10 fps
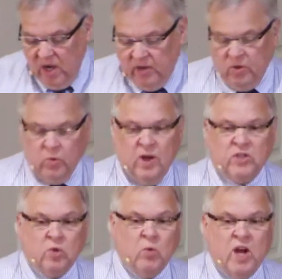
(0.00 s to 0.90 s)
the
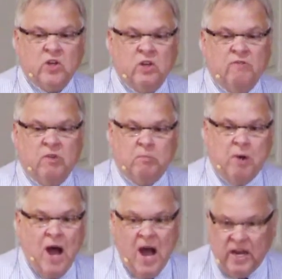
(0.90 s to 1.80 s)
resurrection of the
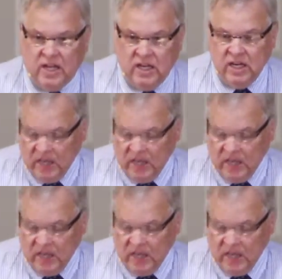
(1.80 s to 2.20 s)
body,